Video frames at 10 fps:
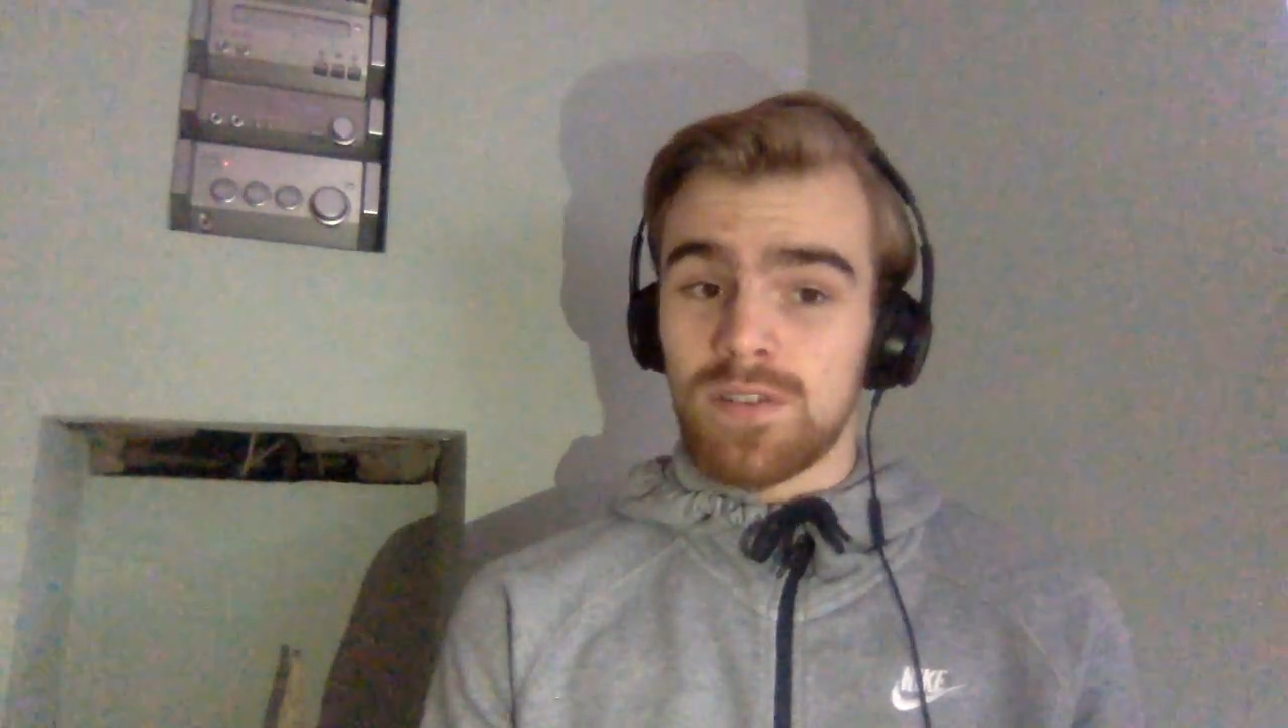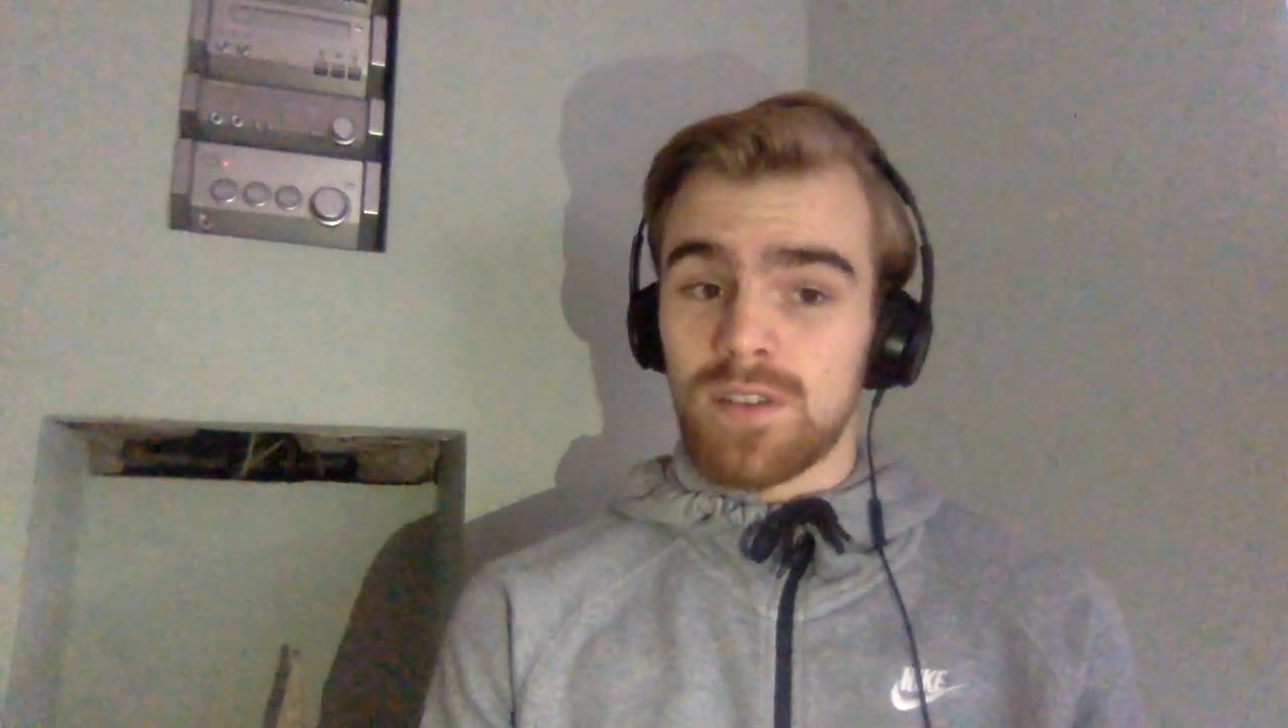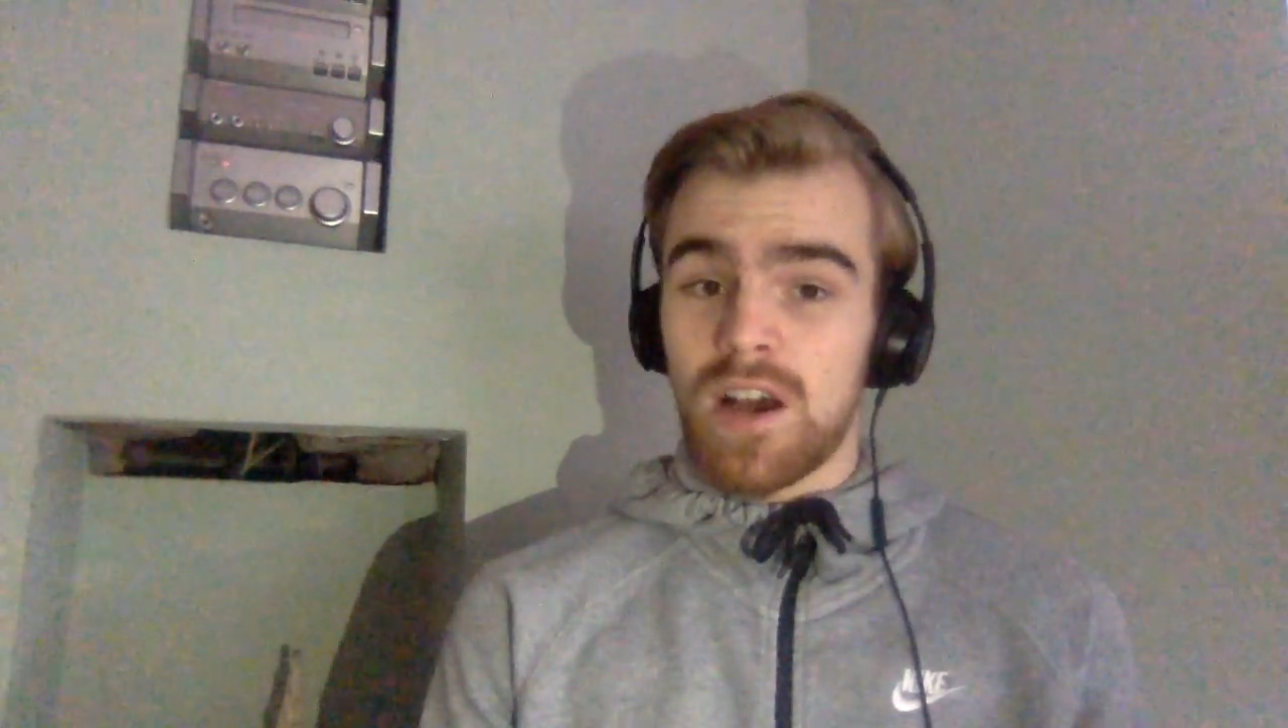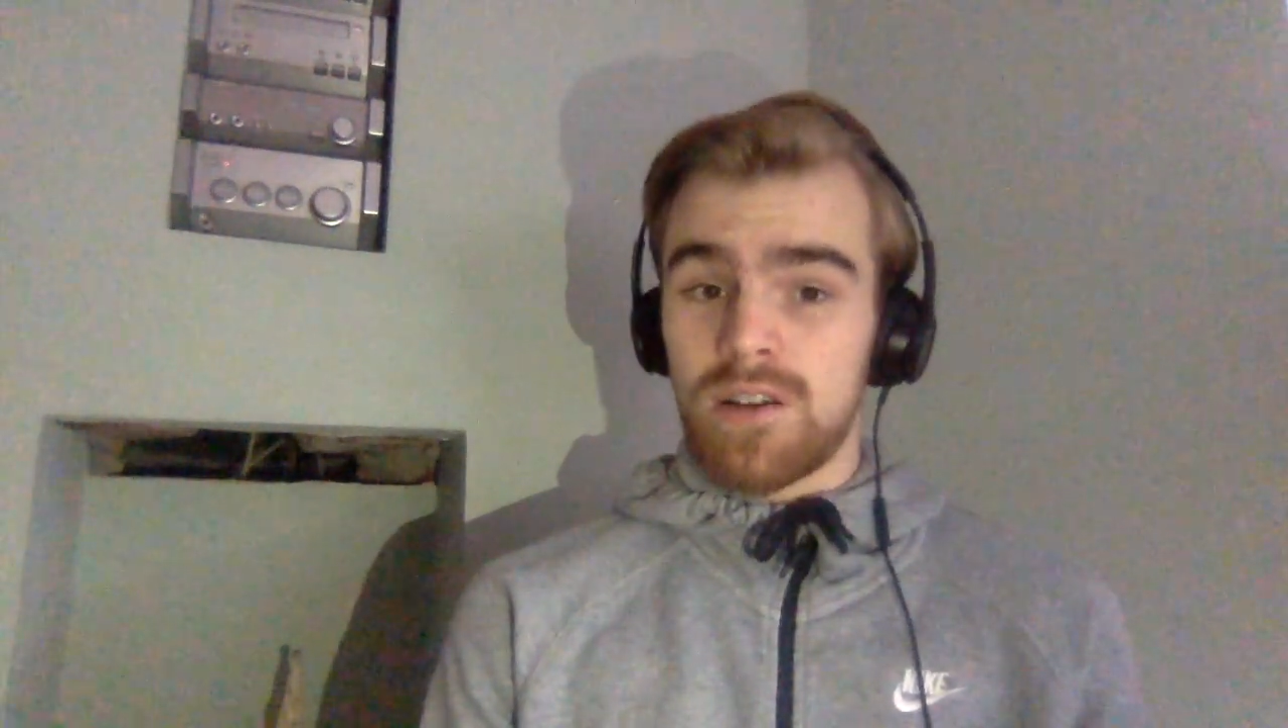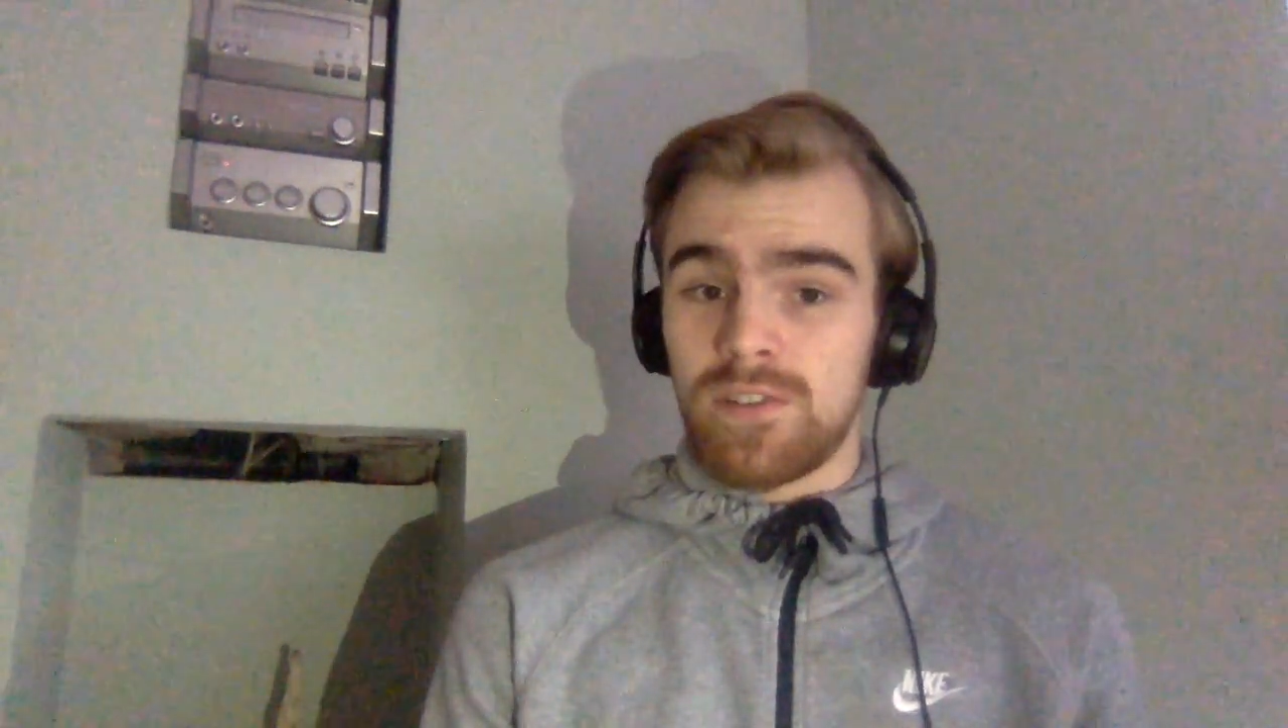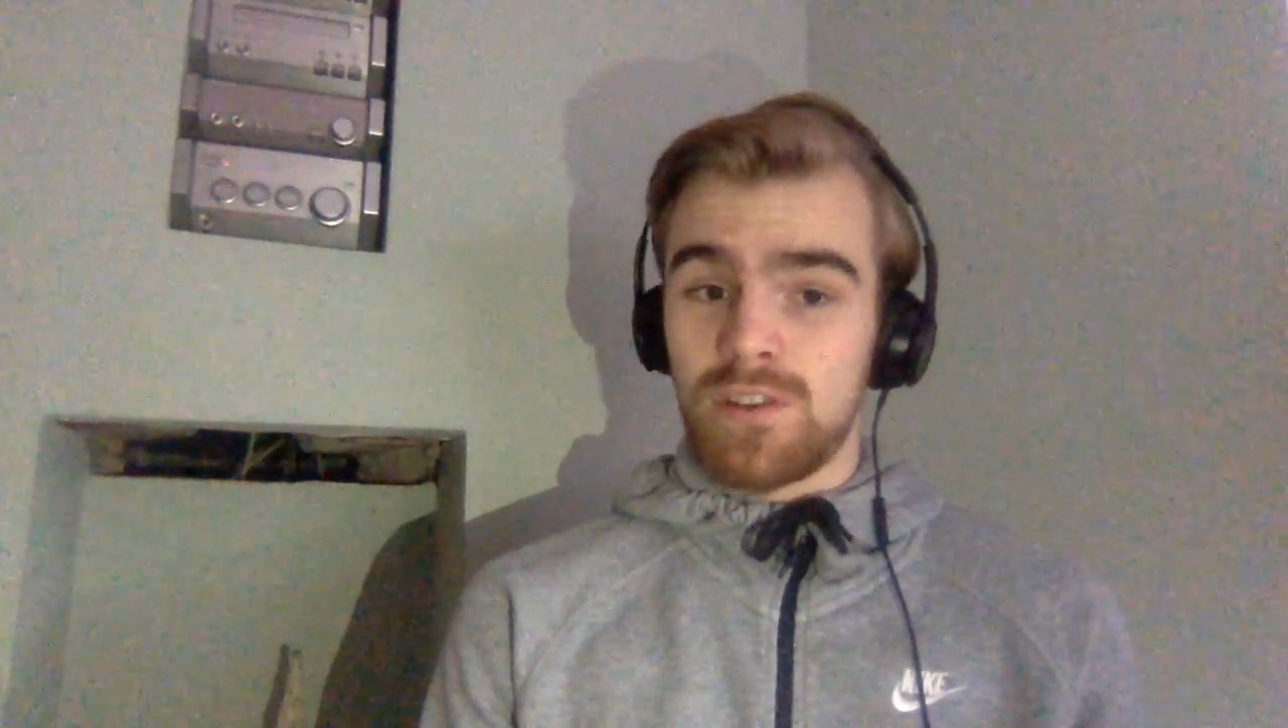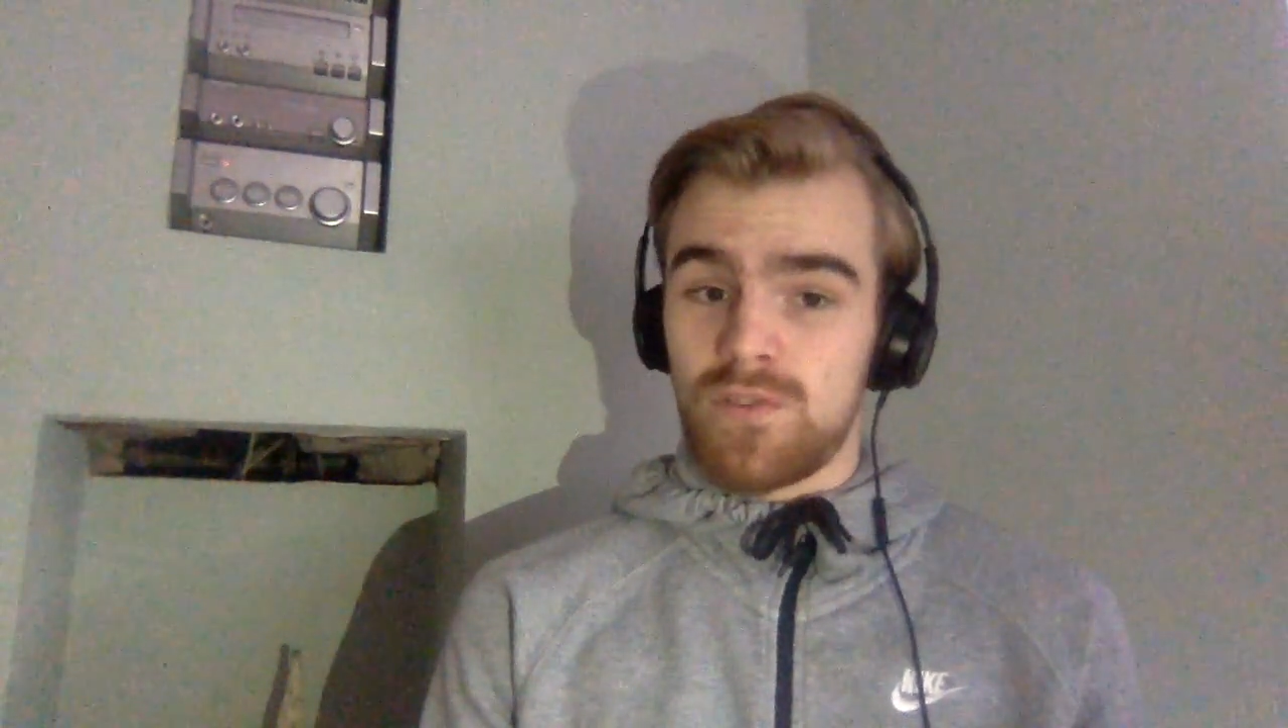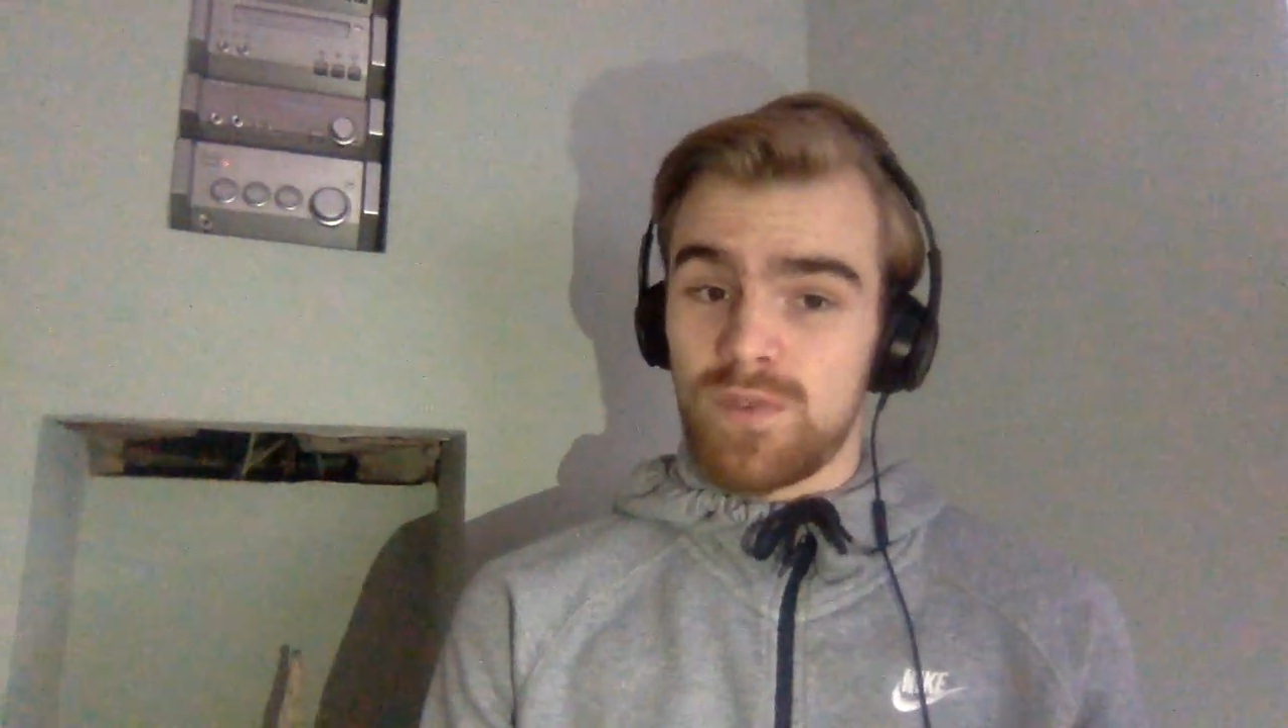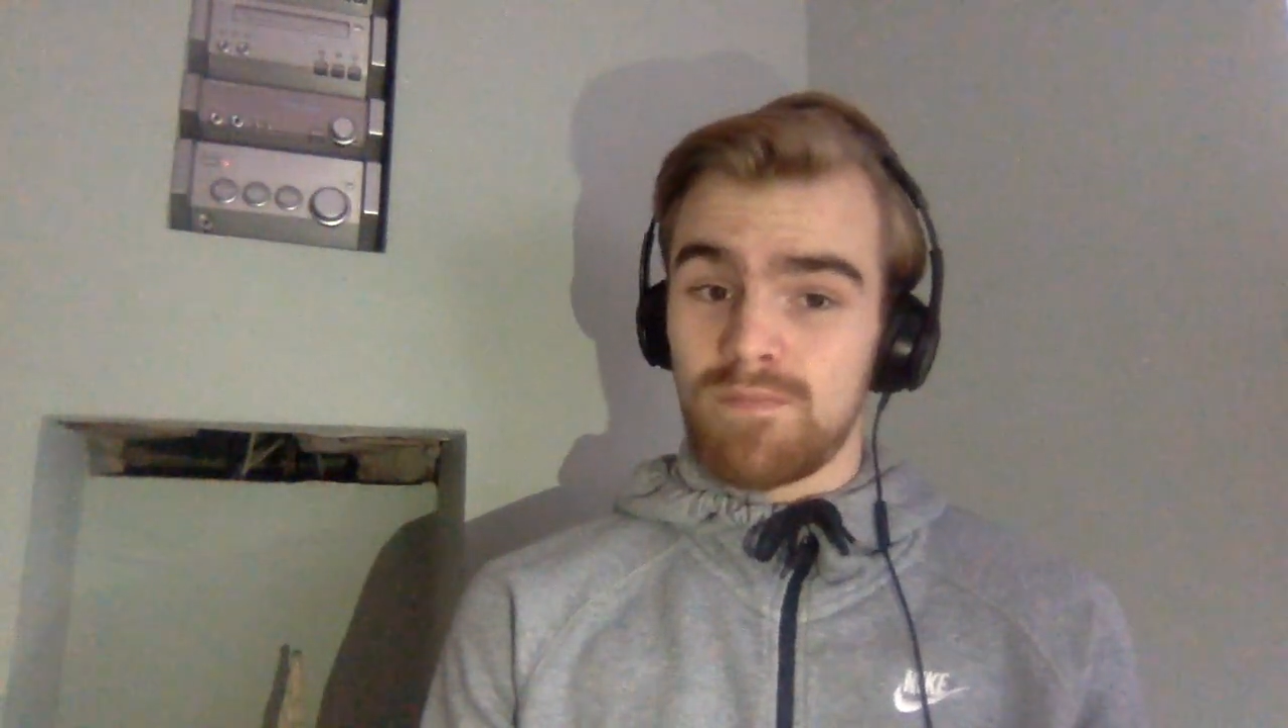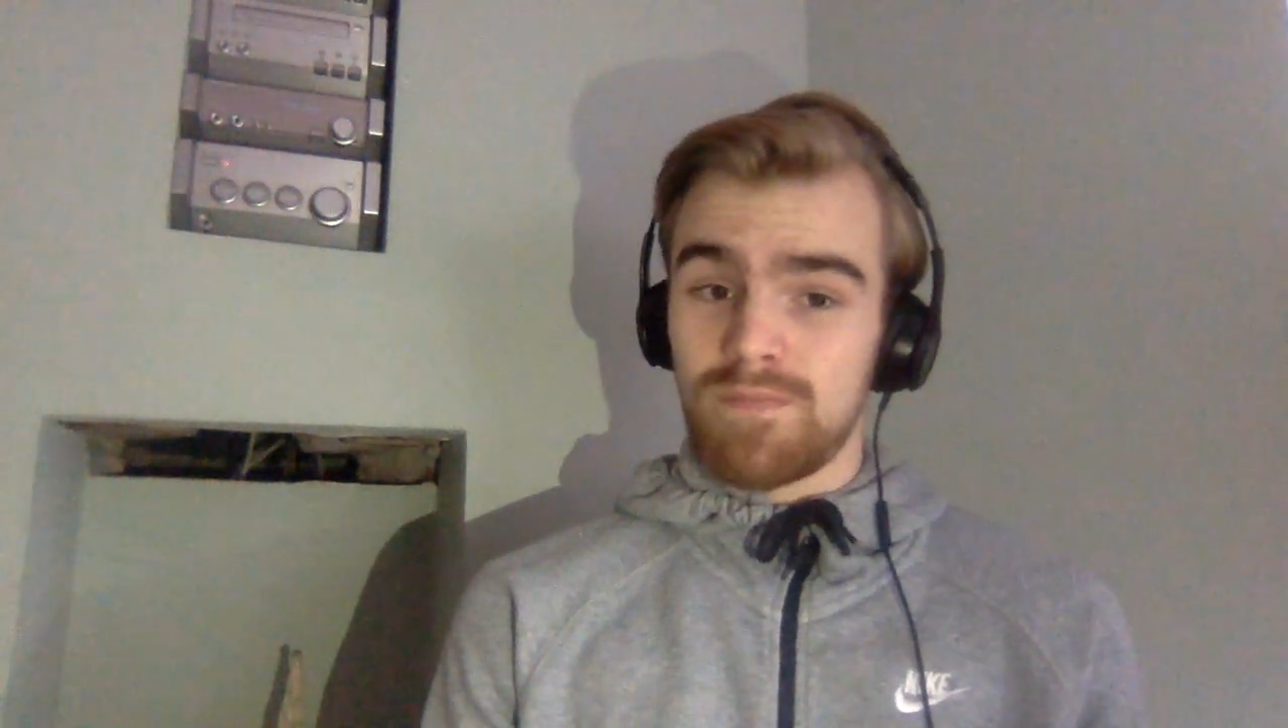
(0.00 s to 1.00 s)
and
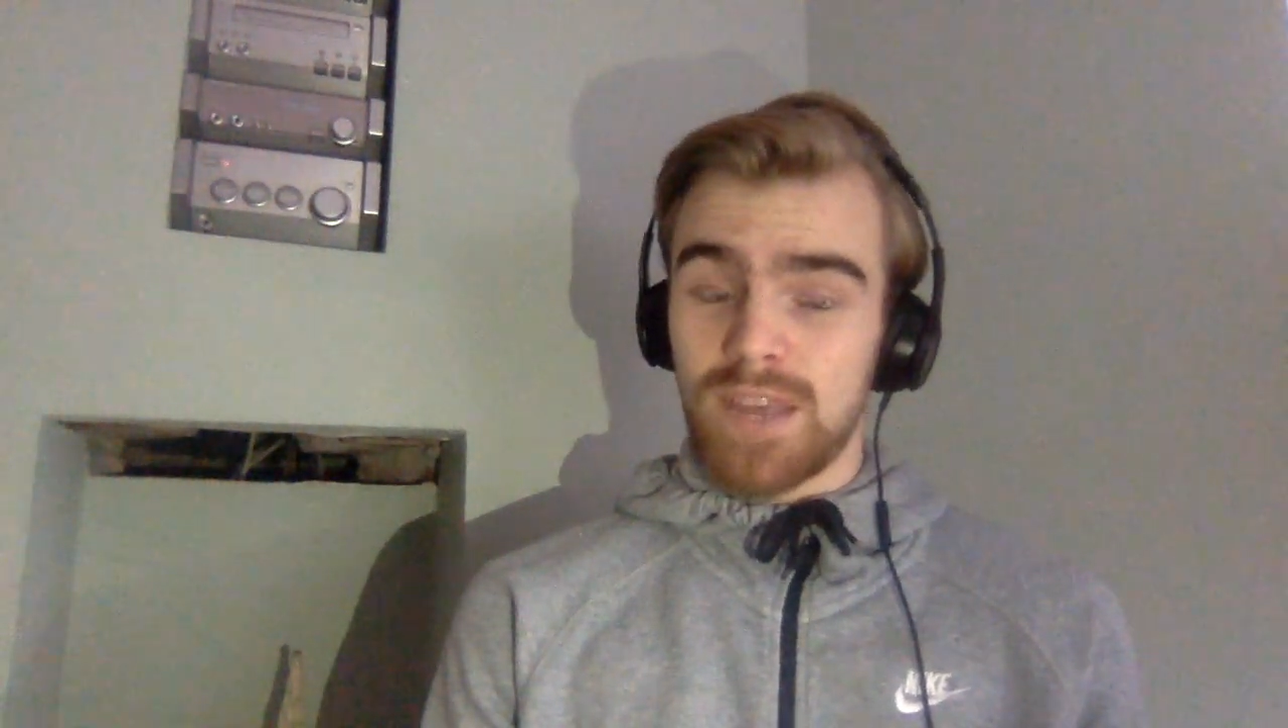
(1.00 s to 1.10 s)
Calvert-Lewin,